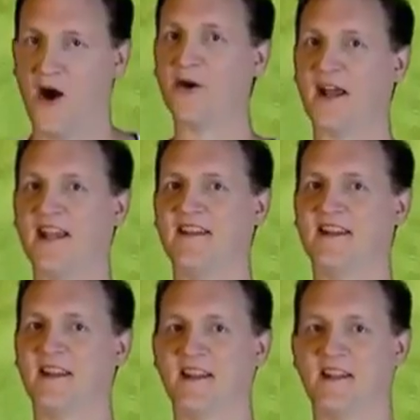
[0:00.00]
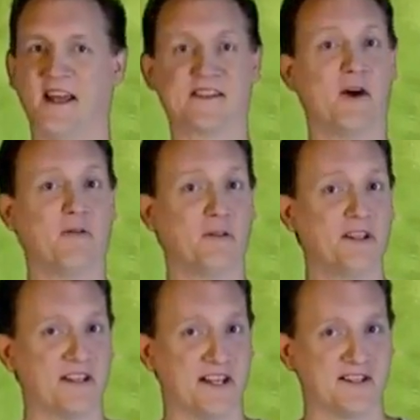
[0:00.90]
All right, that's all for
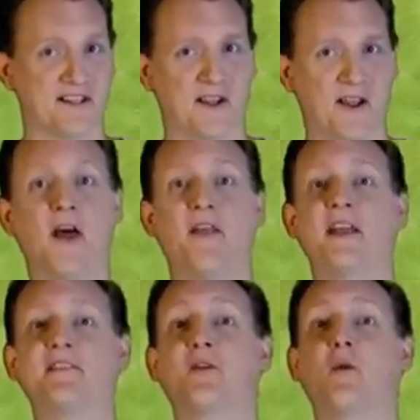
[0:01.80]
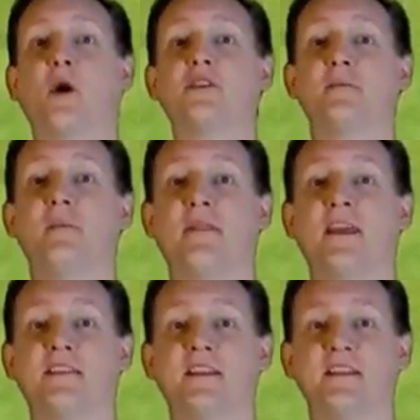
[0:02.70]
this lesson. Thanks for watching Math
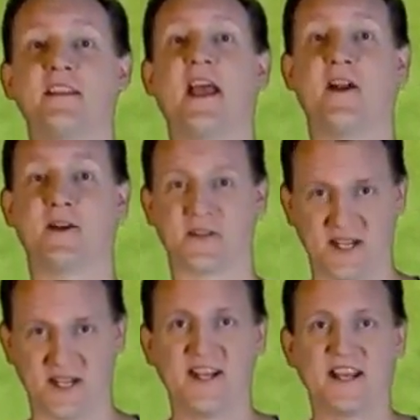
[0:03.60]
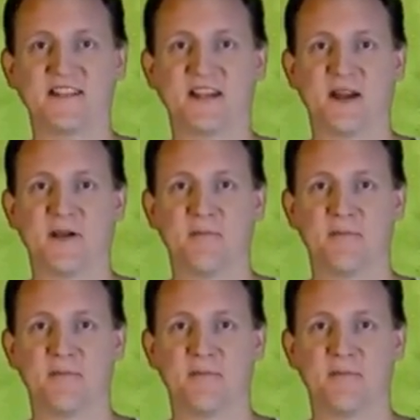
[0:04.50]
Antics, and I'll see you next time.